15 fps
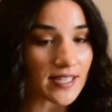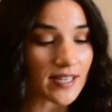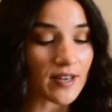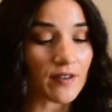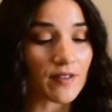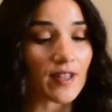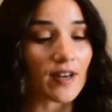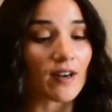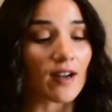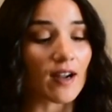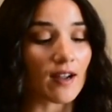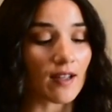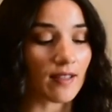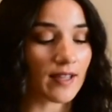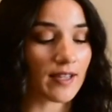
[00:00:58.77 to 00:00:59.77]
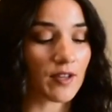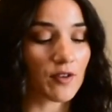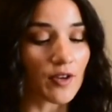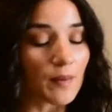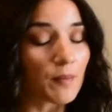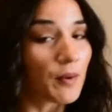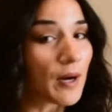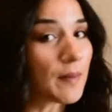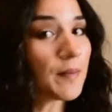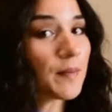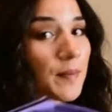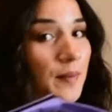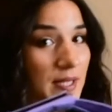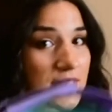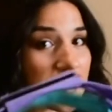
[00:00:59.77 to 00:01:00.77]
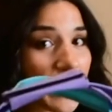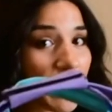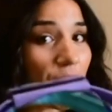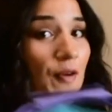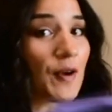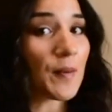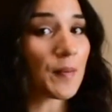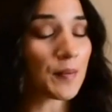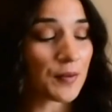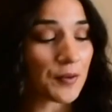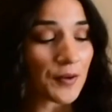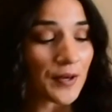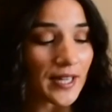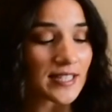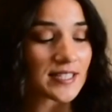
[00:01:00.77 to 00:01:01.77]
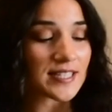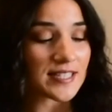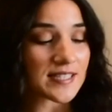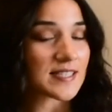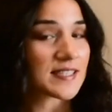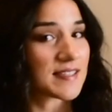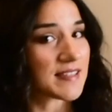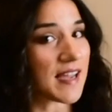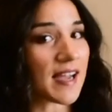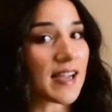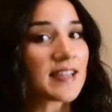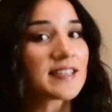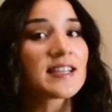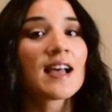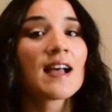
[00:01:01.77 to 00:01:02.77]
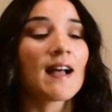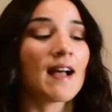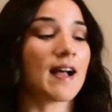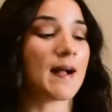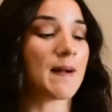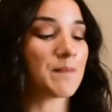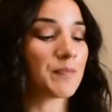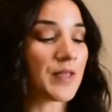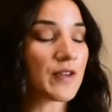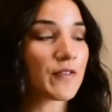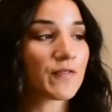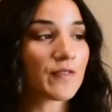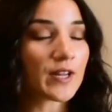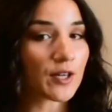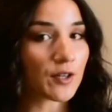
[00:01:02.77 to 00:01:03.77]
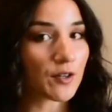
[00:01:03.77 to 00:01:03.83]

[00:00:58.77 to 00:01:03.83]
in here that are, like, you could probably tell they're pretty decent size. They fit